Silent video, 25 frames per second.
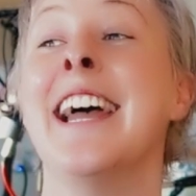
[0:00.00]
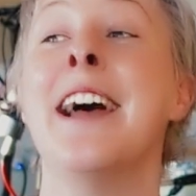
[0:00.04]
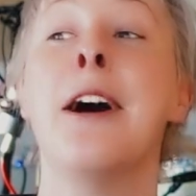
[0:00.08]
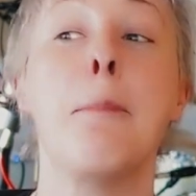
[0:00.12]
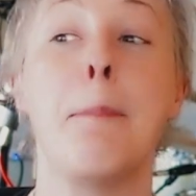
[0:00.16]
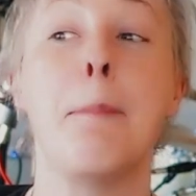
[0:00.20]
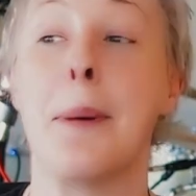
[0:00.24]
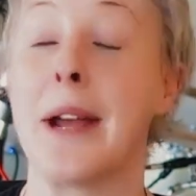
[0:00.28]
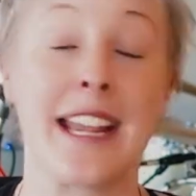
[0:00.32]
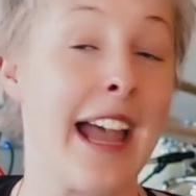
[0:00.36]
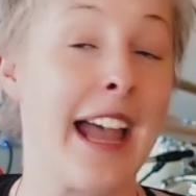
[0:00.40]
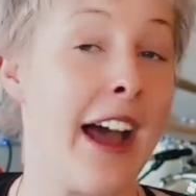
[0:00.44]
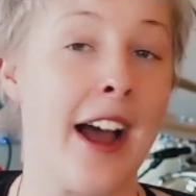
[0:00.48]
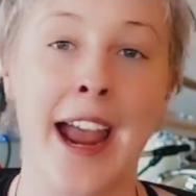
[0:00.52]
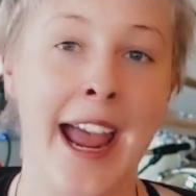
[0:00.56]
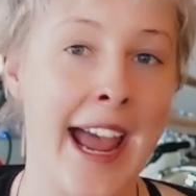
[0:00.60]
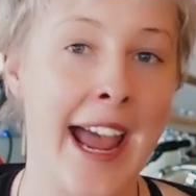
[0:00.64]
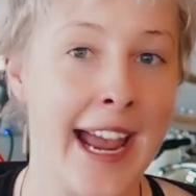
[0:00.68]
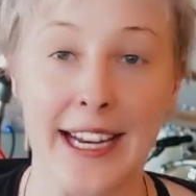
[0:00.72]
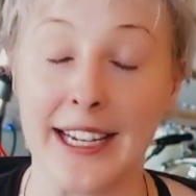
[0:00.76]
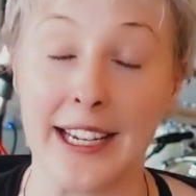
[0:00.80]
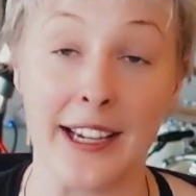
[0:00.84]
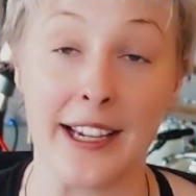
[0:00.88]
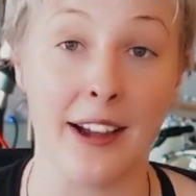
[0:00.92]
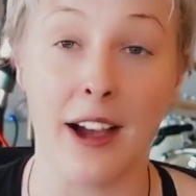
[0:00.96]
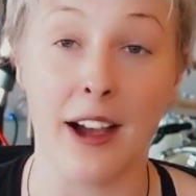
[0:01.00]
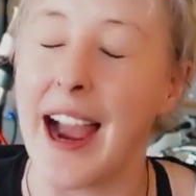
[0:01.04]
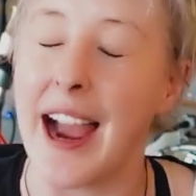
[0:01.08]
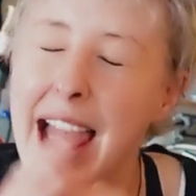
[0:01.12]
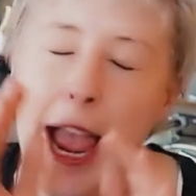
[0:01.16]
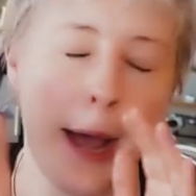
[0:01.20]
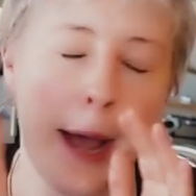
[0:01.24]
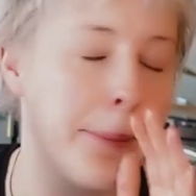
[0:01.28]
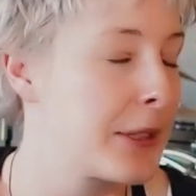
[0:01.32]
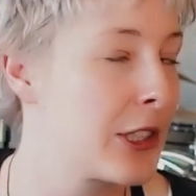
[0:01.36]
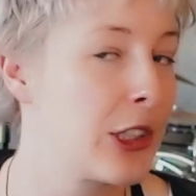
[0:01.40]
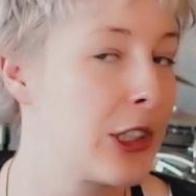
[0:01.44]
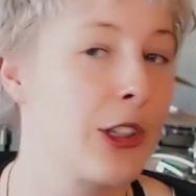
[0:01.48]
But yeah, I hate it. I
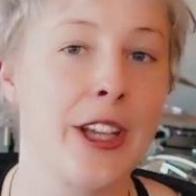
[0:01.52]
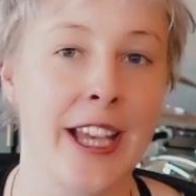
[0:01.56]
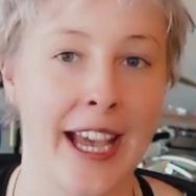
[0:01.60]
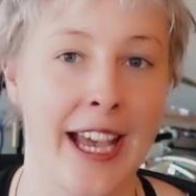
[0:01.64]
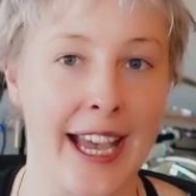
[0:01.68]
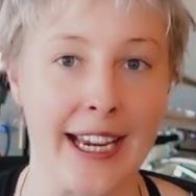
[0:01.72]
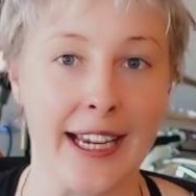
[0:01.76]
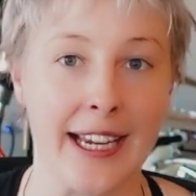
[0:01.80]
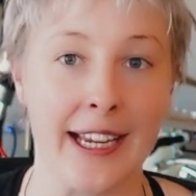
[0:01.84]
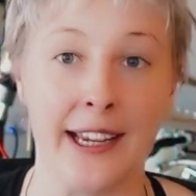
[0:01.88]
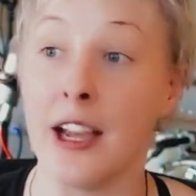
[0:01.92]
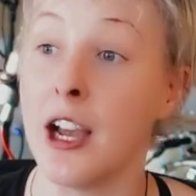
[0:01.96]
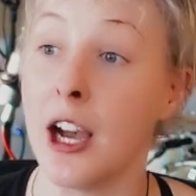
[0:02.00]
absolutely hate it.